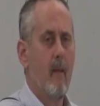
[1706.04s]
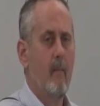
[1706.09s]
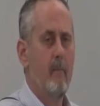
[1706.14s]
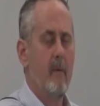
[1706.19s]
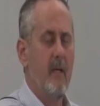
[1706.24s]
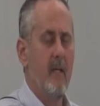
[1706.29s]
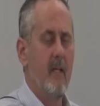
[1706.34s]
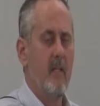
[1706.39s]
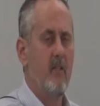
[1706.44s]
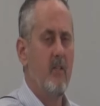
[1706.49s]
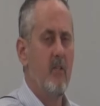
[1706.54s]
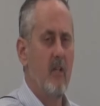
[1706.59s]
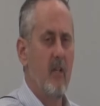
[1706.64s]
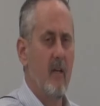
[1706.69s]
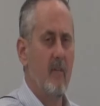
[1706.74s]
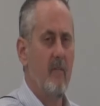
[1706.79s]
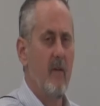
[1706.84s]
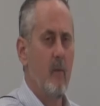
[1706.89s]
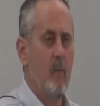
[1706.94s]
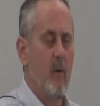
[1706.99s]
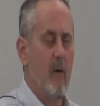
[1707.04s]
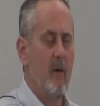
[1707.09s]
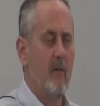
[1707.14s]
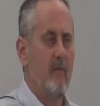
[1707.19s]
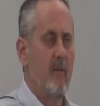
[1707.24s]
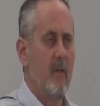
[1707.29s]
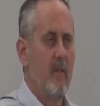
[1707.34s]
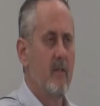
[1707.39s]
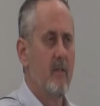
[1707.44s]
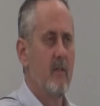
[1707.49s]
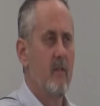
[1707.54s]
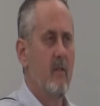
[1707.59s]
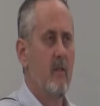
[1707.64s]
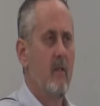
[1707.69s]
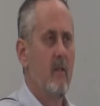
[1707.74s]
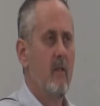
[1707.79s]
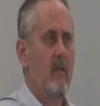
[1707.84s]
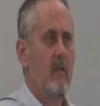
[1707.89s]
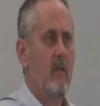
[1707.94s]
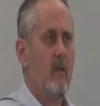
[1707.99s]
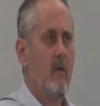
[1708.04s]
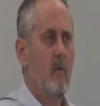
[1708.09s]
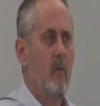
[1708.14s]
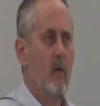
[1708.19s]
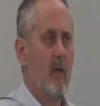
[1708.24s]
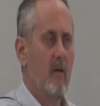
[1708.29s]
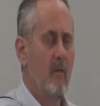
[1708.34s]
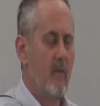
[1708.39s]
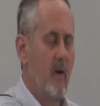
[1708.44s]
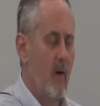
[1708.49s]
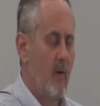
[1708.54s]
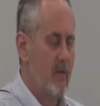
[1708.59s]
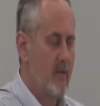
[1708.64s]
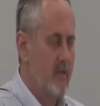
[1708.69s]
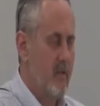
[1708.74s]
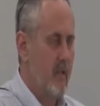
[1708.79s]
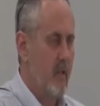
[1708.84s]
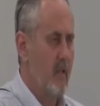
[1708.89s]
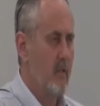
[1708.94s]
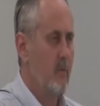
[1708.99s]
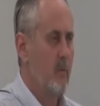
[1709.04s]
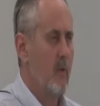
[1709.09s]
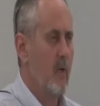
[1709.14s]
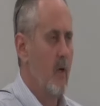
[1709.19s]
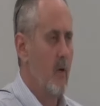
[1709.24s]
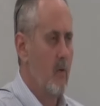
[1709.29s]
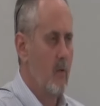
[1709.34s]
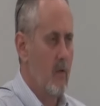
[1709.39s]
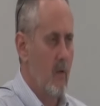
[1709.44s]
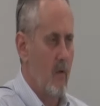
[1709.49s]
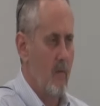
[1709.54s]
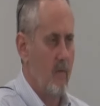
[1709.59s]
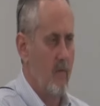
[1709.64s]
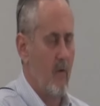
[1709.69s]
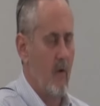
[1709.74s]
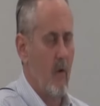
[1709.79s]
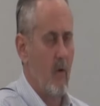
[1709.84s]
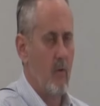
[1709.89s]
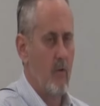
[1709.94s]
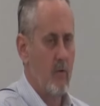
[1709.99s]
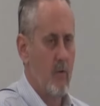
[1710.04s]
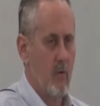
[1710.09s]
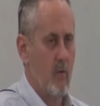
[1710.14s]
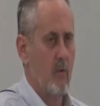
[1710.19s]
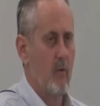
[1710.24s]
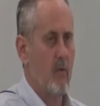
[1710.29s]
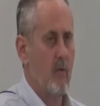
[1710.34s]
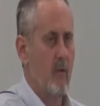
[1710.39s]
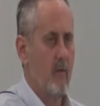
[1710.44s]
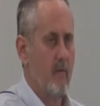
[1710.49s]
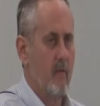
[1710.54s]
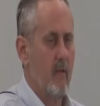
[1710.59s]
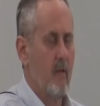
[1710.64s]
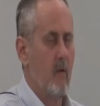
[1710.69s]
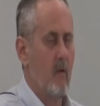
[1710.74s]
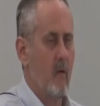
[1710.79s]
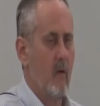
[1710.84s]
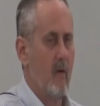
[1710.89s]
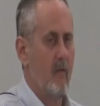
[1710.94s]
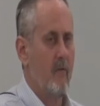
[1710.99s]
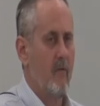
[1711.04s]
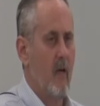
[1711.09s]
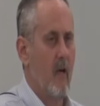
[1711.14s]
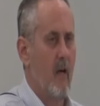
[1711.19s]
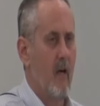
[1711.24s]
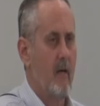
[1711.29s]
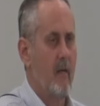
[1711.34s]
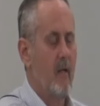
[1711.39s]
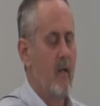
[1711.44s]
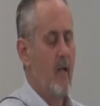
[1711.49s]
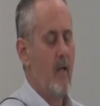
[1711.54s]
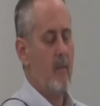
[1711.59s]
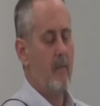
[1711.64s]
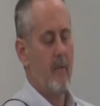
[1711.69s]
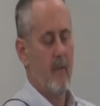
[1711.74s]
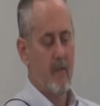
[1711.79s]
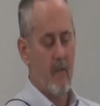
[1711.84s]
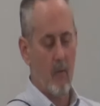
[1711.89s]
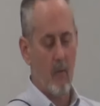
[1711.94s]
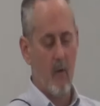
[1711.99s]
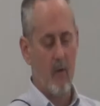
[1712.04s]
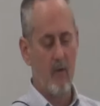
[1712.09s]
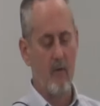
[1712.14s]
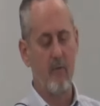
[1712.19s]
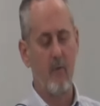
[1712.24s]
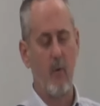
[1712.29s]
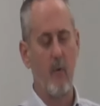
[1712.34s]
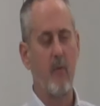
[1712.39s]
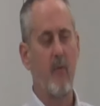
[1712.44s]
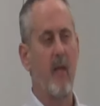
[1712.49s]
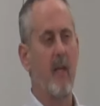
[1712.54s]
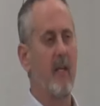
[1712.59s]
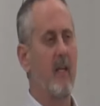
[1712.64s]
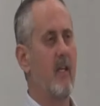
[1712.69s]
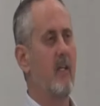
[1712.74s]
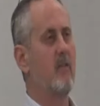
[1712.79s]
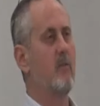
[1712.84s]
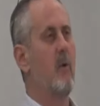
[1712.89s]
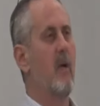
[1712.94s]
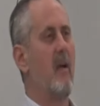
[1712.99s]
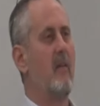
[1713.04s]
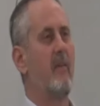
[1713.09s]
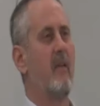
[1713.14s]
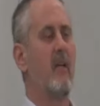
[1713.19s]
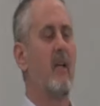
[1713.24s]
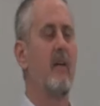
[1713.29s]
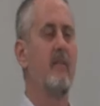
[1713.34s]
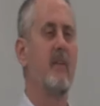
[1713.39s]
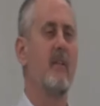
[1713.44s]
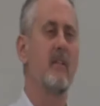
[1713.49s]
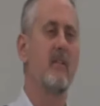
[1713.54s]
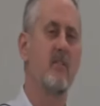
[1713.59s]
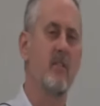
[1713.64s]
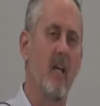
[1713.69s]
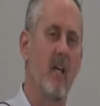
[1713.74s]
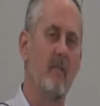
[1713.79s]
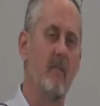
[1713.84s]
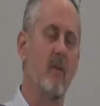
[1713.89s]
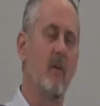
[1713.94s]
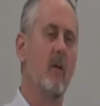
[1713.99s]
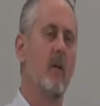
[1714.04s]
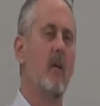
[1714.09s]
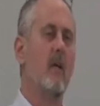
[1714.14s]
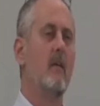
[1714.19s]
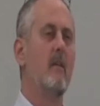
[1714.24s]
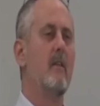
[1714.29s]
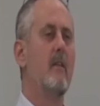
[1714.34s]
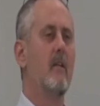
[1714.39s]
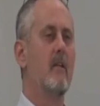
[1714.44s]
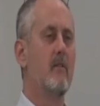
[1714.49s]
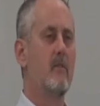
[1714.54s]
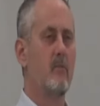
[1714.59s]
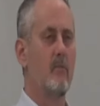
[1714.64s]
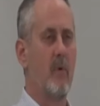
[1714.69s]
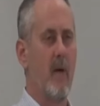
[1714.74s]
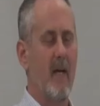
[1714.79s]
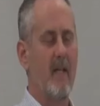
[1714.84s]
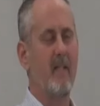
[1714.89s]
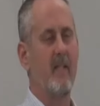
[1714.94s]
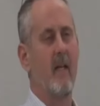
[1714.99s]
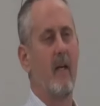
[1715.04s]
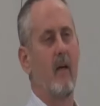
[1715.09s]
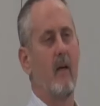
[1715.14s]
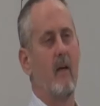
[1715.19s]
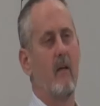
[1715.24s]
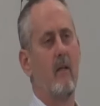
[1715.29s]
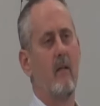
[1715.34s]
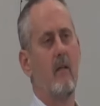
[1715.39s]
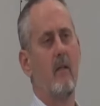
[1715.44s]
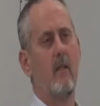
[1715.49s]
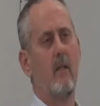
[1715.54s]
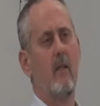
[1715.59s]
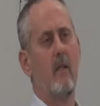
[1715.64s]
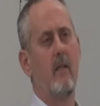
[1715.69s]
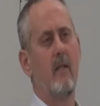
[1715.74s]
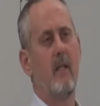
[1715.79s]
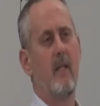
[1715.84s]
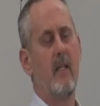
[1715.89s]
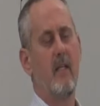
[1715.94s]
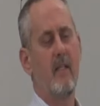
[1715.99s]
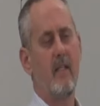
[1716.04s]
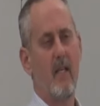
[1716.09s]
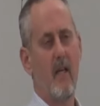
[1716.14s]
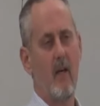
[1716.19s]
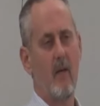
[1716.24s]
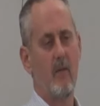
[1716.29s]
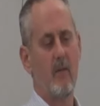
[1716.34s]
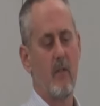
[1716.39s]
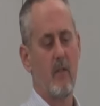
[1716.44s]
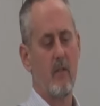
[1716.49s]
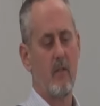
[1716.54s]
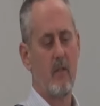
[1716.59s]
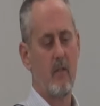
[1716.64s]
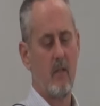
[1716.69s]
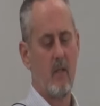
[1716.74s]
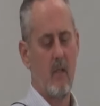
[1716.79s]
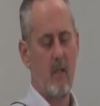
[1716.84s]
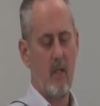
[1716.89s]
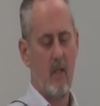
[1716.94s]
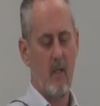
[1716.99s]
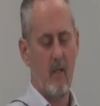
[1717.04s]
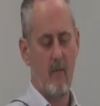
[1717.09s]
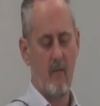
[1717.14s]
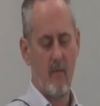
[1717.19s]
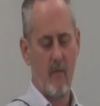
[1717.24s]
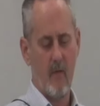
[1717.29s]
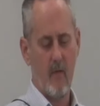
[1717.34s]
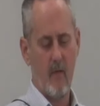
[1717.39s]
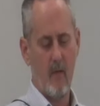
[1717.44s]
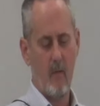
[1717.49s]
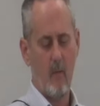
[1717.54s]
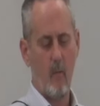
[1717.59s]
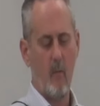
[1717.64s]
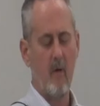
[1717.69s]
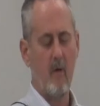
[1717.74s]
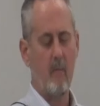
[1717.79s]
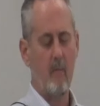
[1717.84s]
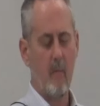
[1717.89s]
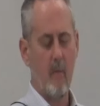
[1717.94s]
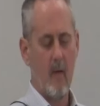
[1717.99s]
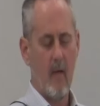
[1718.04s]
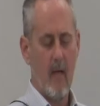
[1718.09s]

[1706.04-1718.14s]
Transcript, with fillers: But each and every one of us, we have all sinned. We all fall short of the glory of God. But the wonderful thing is, we have a loving Savior that is right there, that He tells us if we